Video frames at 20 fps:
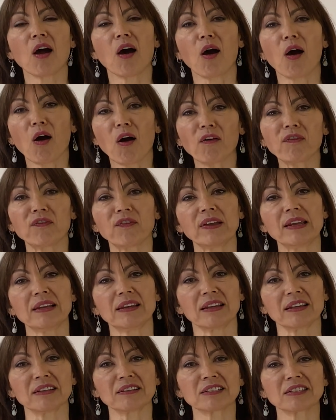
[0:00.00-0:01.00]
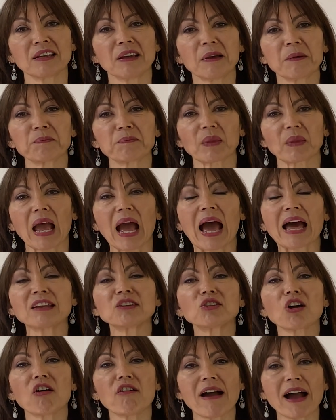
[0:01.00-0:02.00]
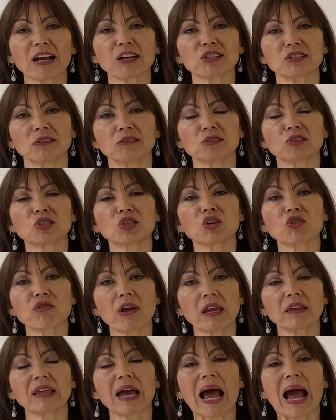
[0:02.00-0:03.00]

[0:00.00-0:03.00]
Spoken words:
our feelings and our actions to create the